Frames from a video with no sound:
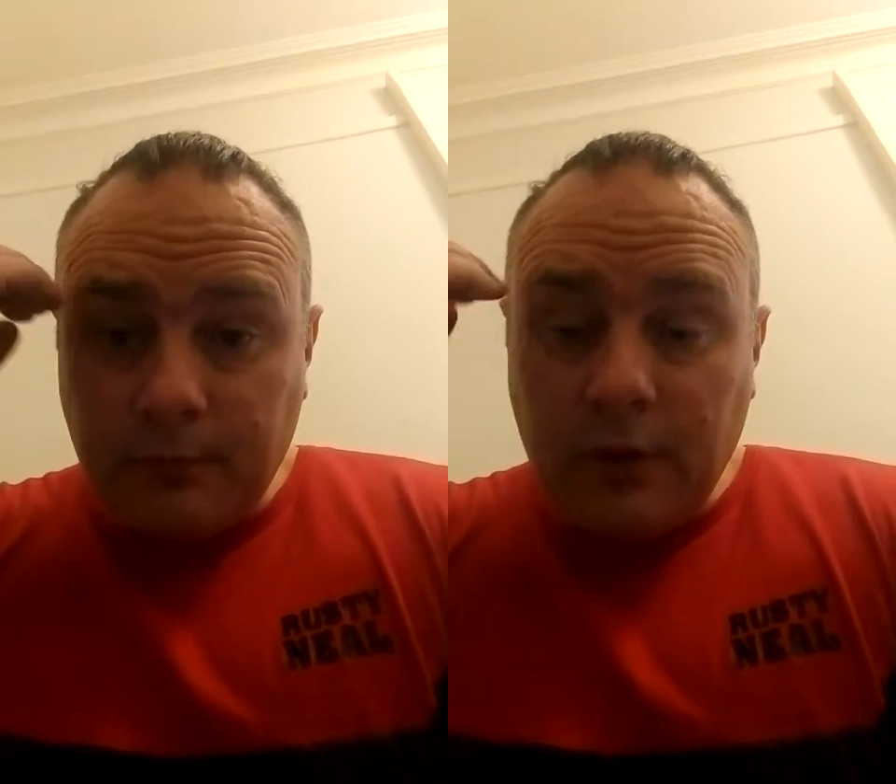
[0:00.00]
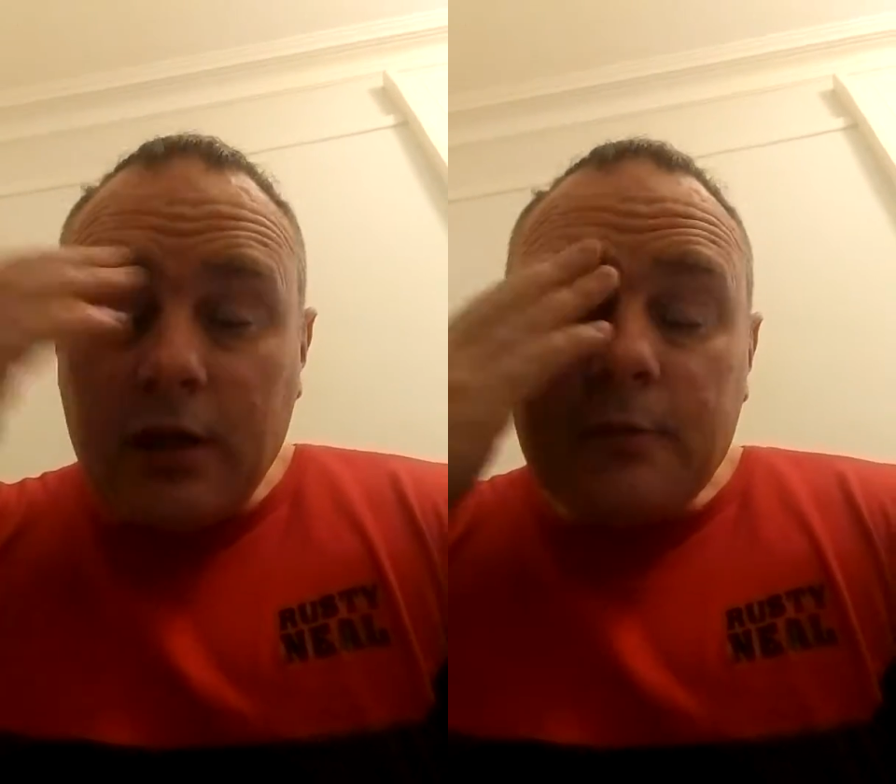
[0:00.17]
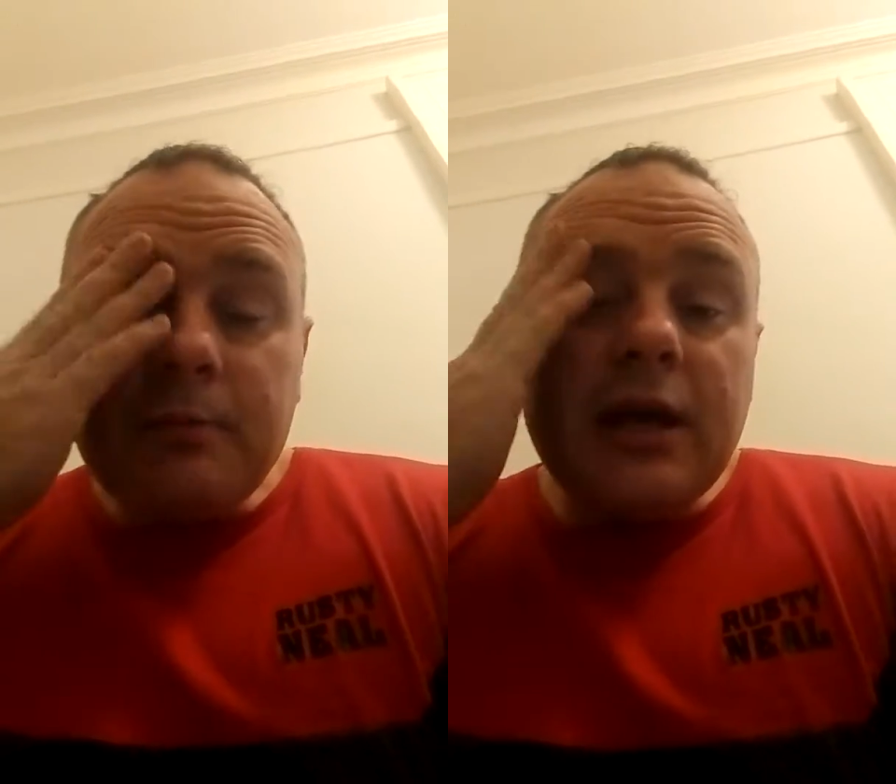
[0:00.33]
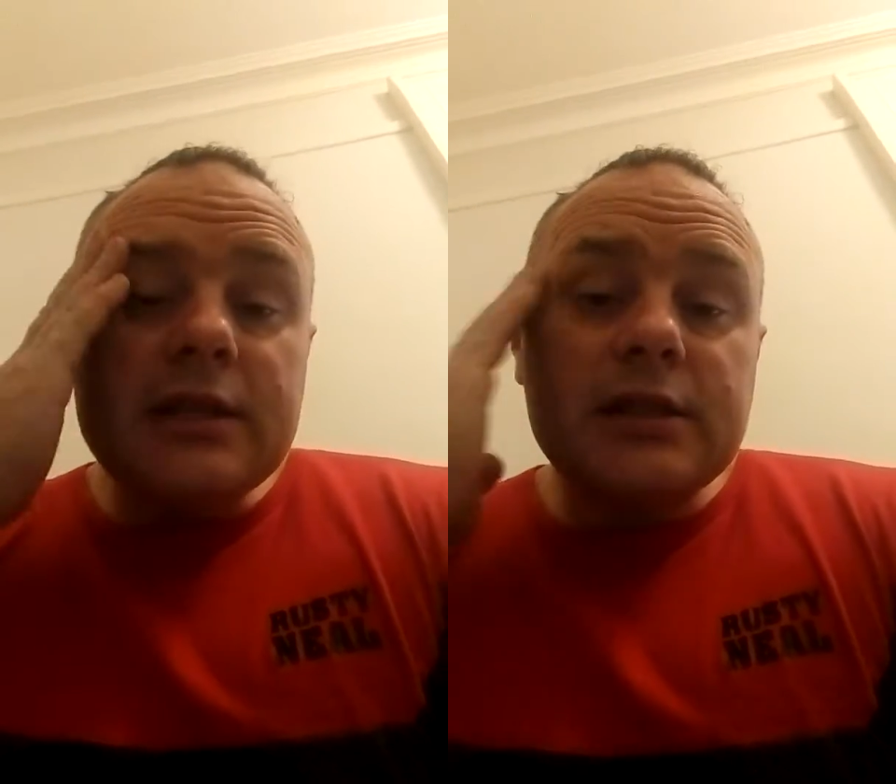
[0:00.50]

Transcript: basically